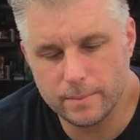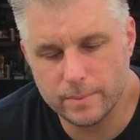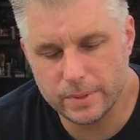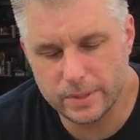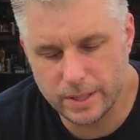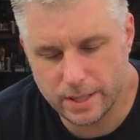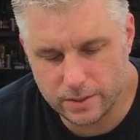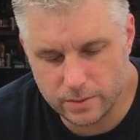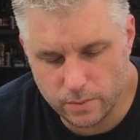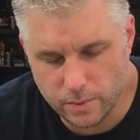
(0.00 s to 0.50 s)

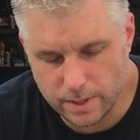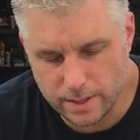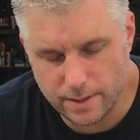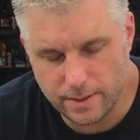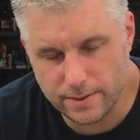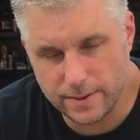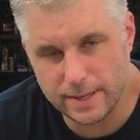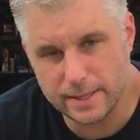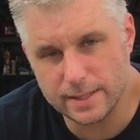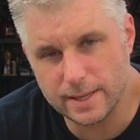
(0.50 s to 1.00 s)
So that's one of the
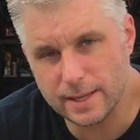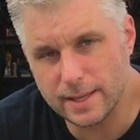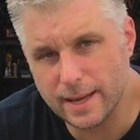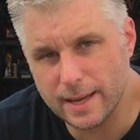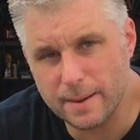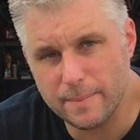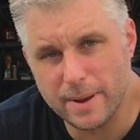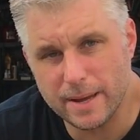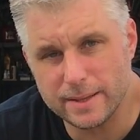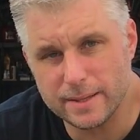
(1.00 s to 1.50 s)
things I
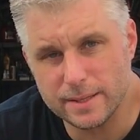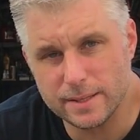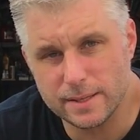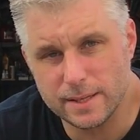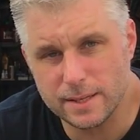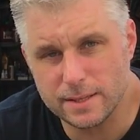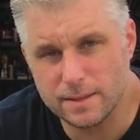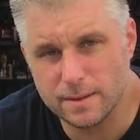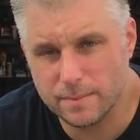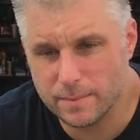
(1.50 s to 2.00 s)
like about this
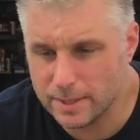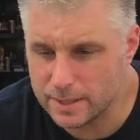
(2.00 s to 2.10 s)
system.